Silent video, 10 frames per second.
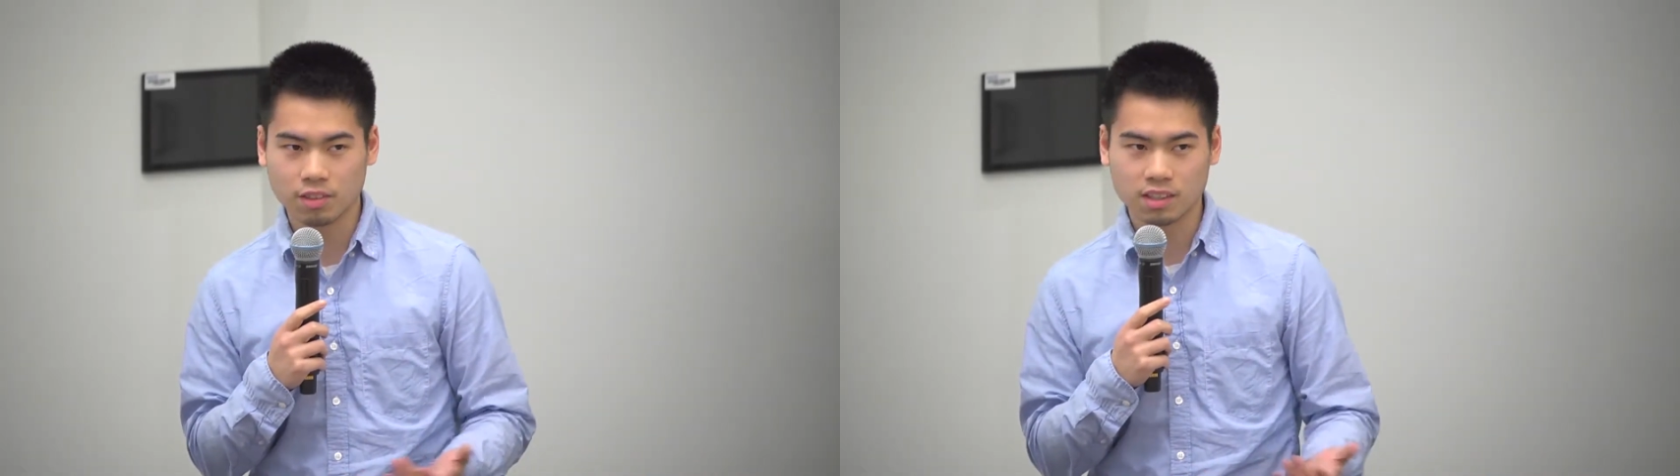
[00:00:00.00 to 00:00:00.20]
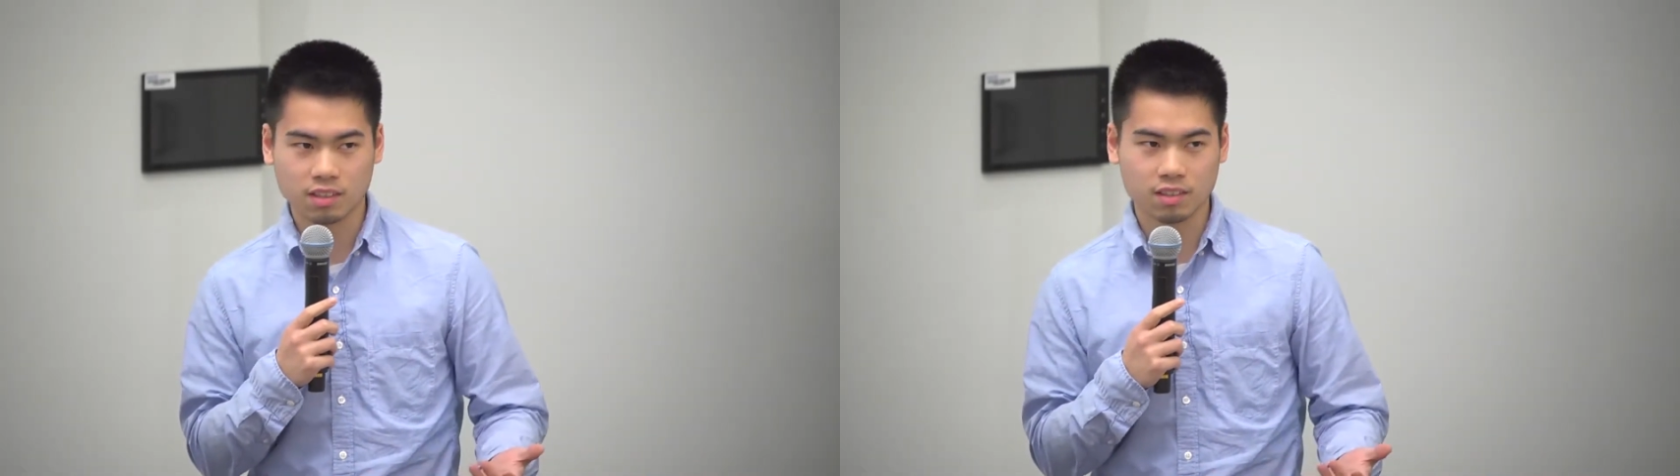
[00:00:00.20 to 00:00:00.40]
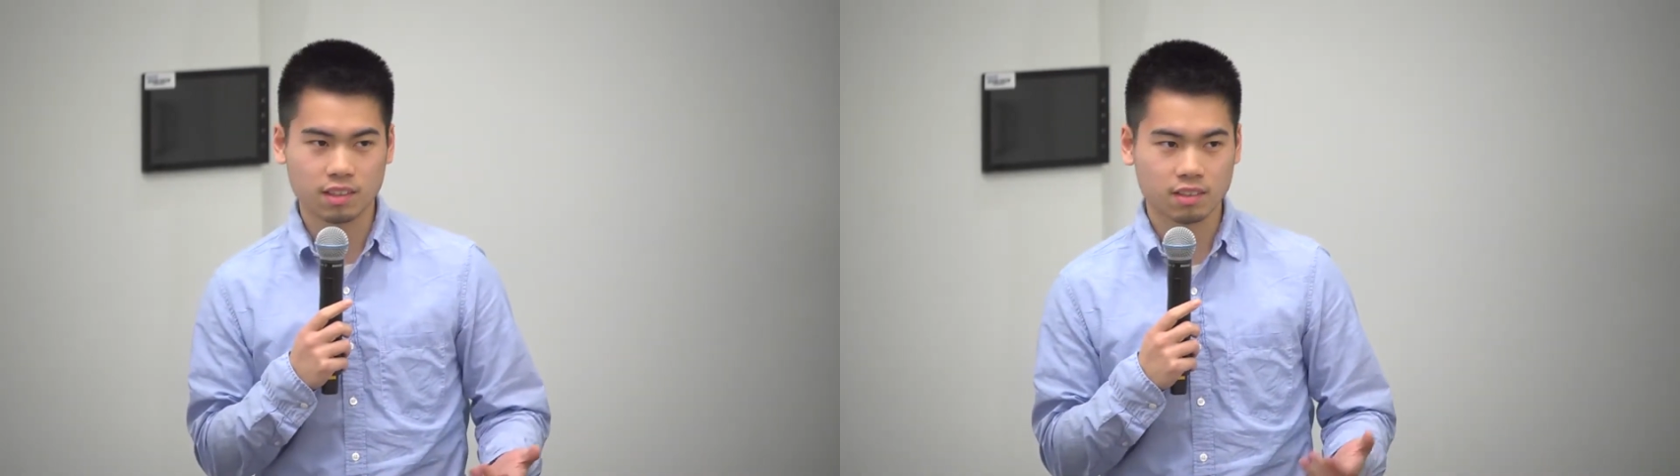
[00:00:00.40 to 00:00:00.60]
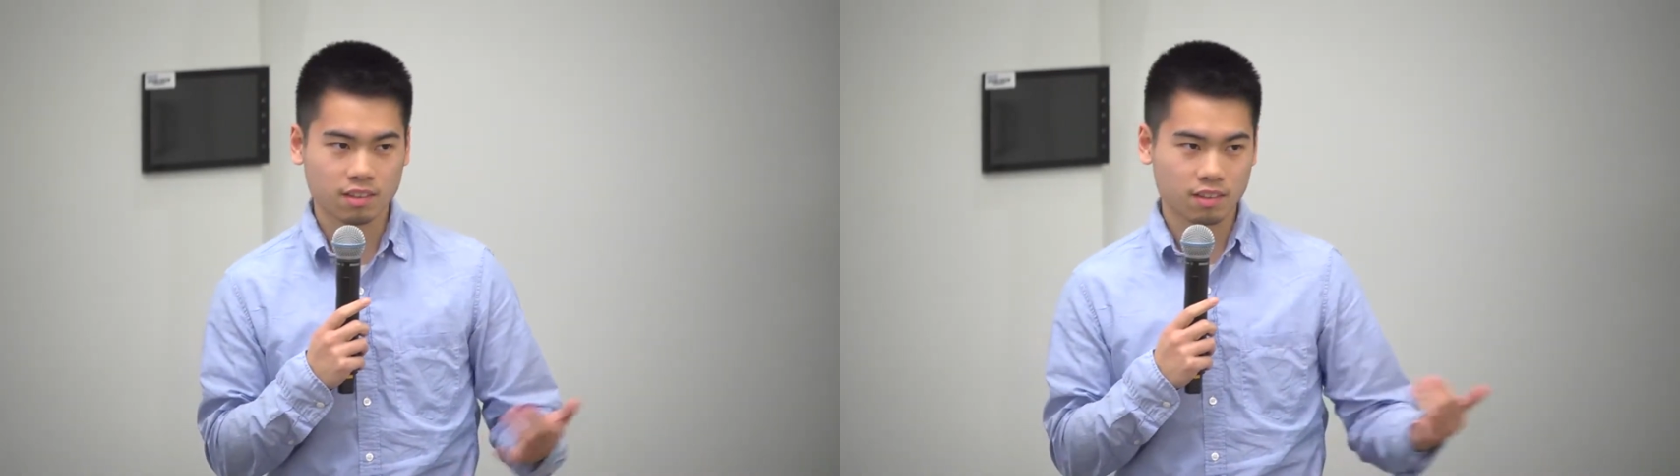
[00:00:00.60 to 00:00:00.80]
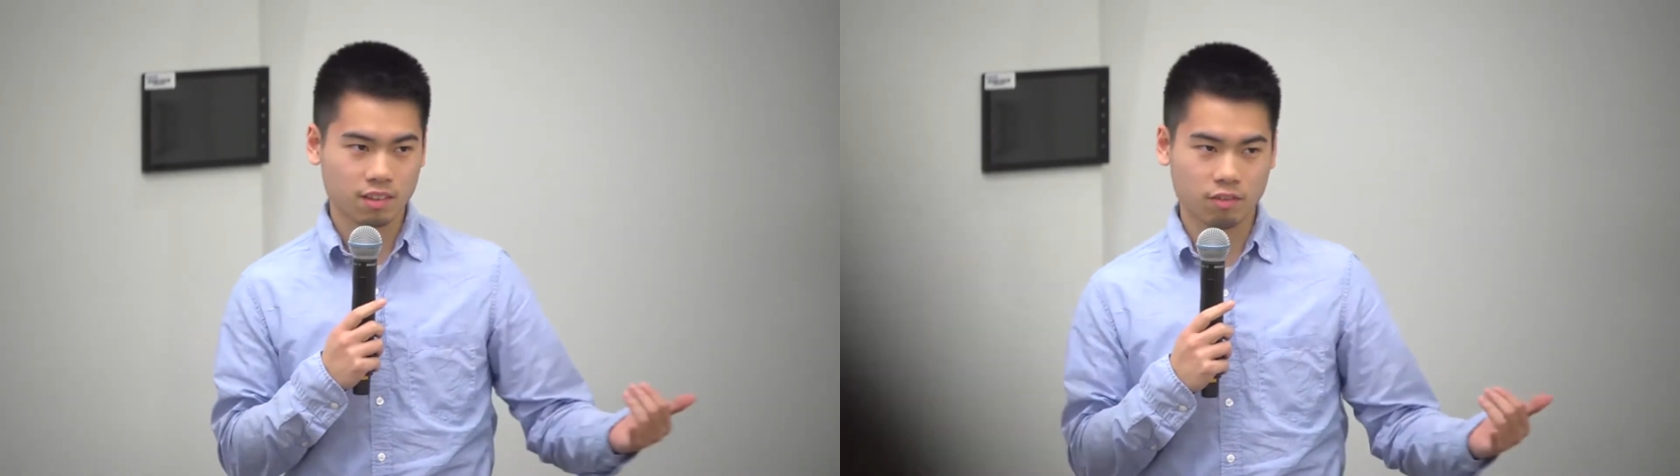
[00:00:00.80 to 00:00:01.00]
recently
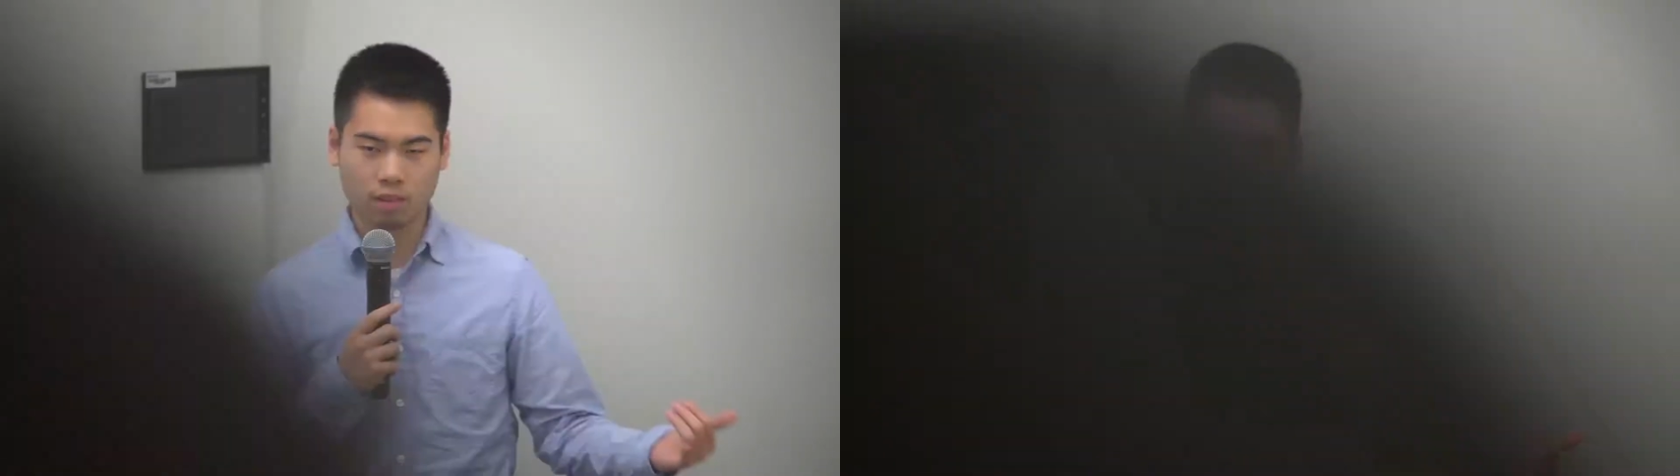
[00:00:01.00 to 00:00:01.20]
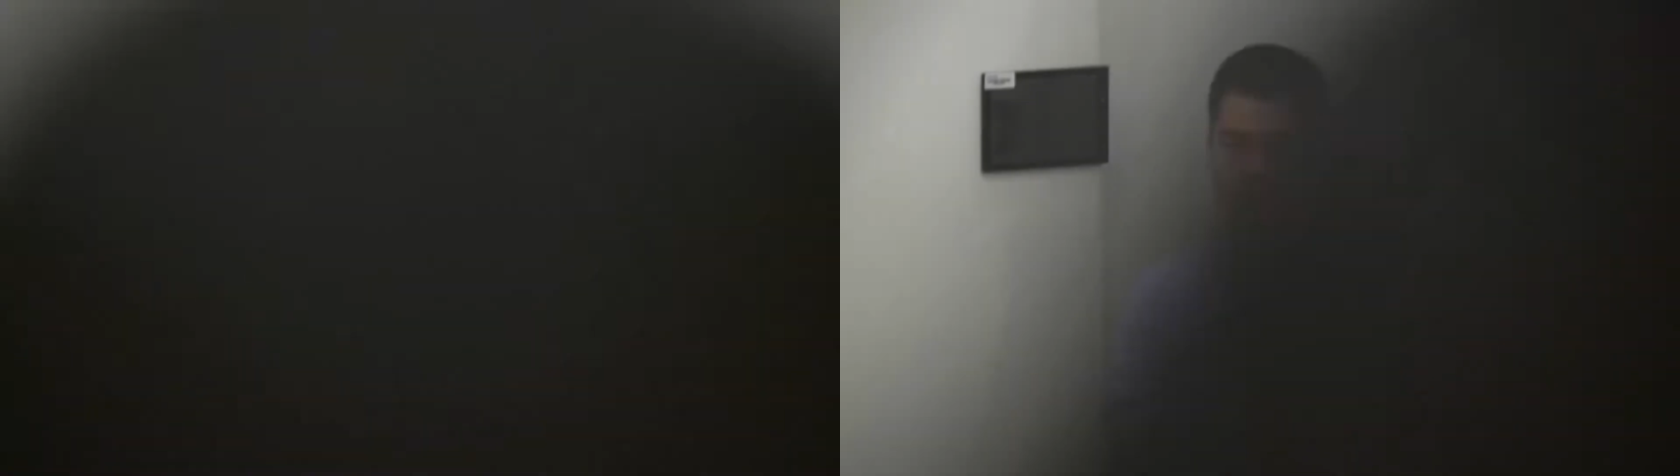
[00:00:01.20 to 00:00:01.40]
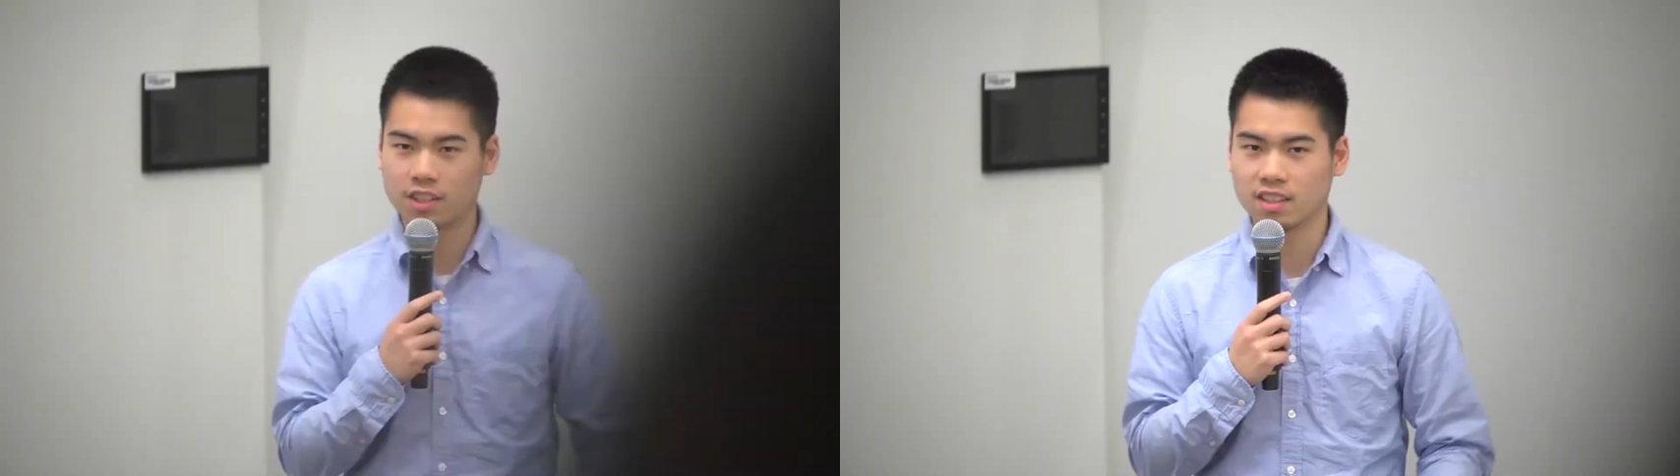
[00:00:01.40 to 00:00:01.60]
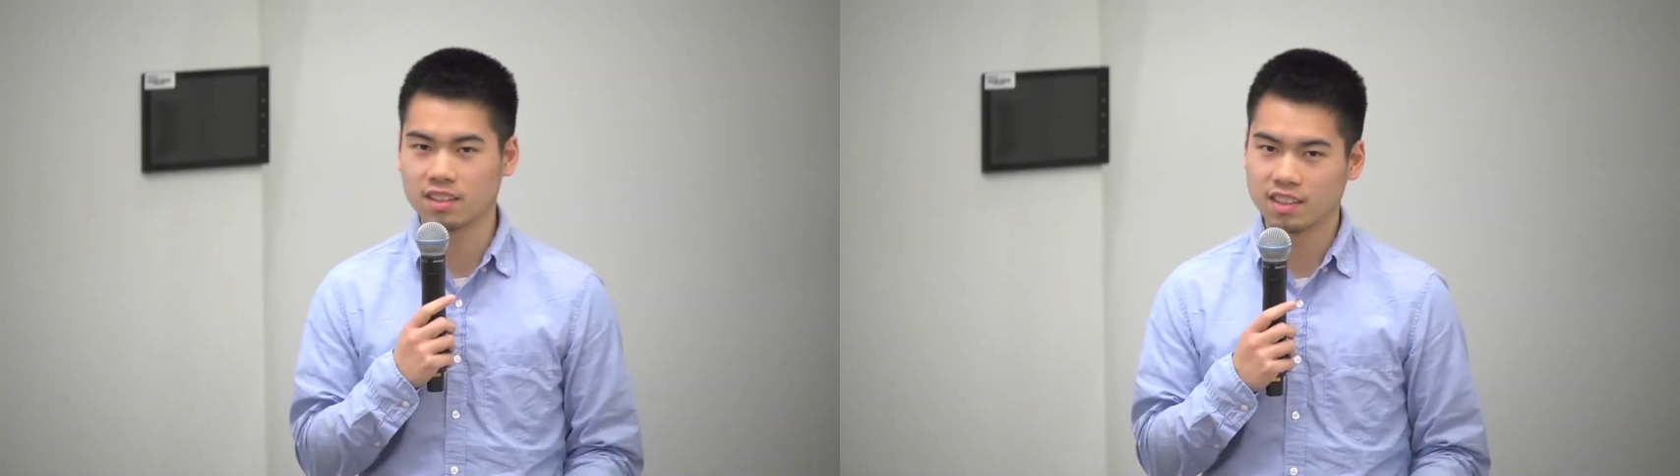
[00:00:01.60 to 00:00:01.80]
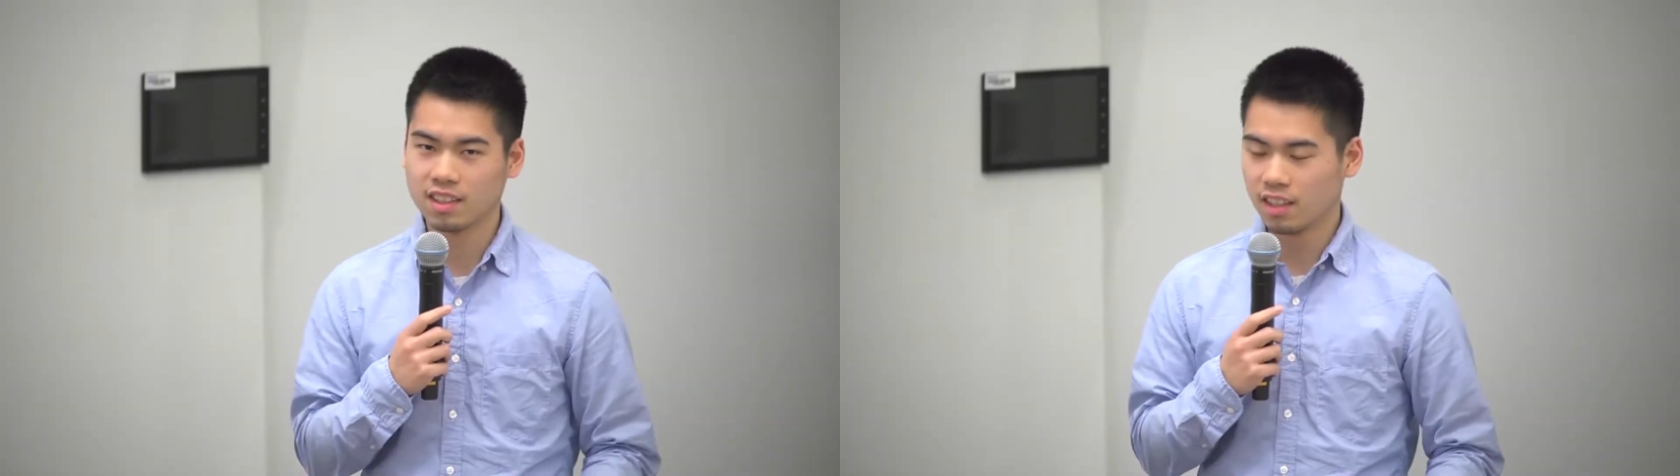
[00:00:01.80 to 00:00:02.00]
over the past year,